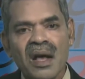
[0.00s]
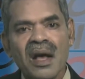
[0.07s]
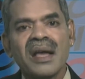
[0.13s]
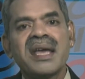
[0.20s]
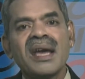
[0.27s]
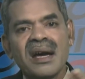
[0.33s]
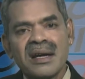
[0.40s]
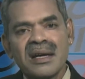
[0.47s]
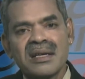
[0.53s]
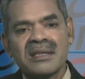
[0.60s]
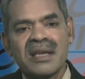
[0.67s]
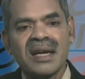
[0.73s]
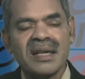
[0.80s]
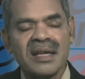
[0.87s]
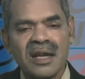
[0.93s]
Here it is
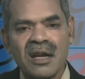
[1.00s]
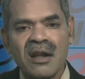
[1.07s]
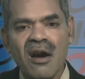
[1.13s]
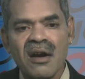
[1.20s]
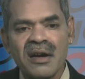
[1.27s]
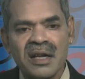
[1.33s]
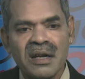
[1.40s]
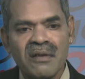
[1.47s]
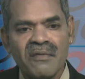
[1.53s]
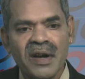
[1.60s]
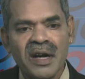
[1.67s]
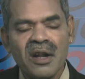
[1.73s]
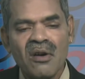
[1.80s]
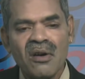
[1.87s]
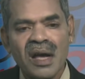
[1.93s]
getting recorded in
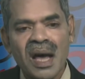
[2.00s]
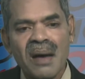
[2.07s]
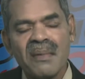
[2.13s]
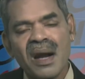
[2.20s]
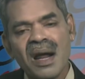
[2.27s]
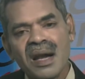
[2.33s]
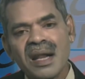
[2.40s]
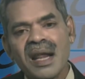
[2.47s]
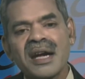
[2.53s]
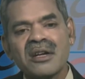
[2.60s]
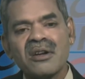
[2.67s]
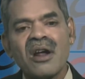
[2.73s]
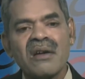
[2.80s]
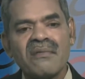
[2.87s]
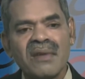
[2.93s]
video camera.
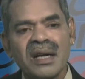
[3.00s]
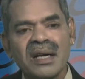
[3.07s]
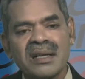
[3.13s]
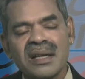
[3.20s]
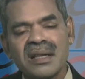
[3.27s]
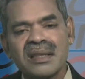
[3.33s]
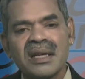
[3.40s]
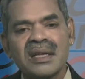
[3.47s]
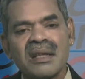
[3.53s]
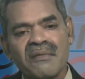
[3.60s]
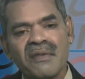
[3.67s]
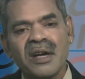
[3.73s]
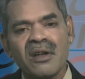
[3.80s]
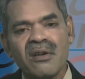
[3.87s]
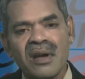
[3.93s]
Later on we will tell that the
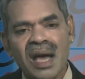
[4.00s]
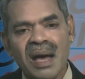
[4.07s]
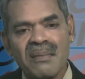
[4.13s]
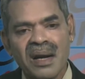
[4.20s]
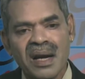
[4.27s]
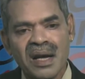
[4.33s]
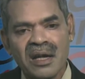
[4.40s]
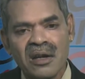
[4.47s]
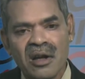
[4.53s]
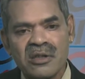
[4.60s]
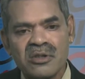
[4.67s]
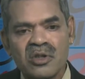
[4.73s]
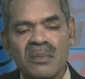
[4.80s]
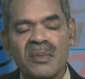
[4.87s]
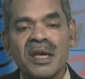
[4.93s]
video camera can
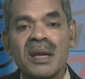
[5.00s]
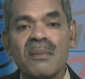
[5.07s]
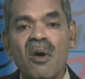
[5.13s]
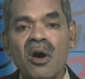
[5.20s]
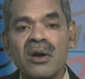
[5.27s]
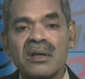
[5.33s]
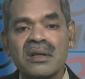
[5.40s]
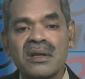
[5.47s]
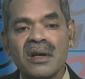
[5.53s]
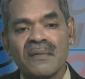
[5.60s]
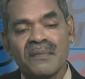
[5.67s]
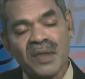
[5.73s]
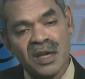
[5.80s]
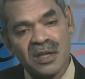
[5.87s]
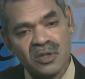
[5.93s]
also be remote.
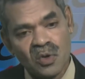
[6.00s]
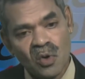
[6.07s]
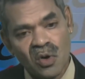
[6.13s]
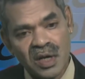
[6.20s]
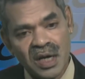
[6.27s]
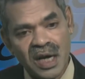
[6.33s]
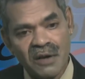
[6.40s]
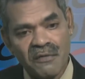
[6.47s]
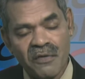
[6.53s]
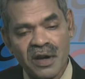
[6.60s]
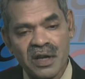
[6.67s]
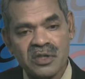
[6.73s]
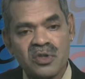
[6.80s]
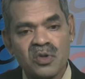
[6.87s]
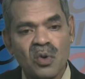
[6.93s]
There is no need for
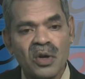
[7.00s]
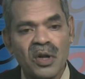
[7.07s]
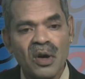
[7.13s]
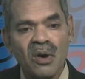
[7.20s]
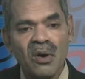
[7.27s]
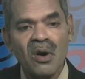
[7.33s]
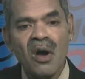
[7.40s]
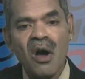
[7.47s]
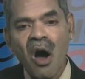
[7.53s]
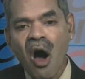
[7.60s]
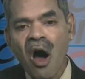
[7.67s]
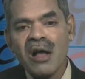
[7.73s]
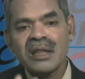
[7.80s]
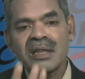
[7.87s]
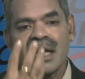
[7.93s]
a studio.
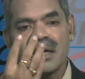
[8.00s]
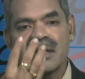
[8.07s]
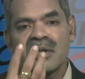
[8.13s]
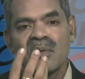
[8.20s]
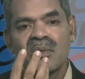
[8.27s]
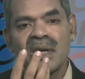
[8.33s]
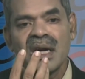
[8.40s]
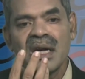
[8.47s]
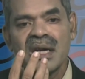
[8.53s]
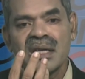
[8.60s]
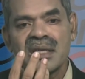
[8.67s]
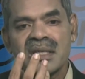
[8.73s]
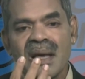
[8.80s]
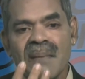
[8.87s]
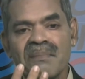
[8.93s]
All that you need
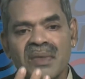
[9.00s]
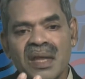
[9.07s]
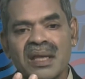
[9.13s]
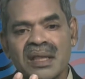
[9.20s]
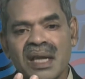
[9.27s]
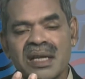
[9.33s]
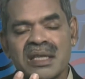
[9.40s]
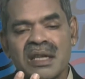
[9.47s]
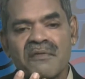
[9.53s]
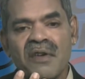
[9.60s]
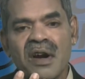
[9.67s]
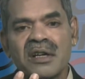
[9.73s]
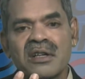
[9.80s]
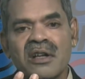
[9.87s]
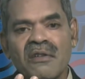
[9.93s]
is something that is in
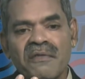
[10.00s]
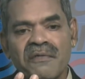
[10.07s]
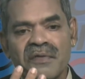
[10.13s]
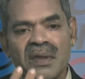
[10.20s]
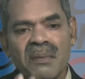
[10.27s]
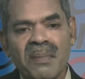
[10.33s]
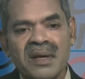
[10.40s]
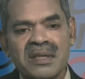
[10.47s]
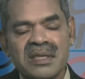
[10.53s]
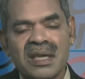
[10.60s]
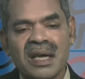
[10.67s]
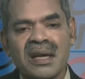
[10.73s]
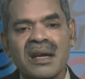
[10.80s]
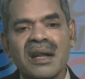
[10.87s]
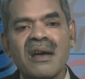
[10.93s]
front of the
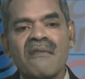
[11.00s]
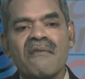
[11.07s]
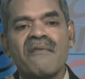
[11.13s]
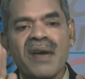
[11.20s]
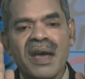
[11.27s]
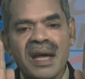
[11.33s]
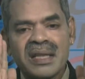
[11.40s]
person where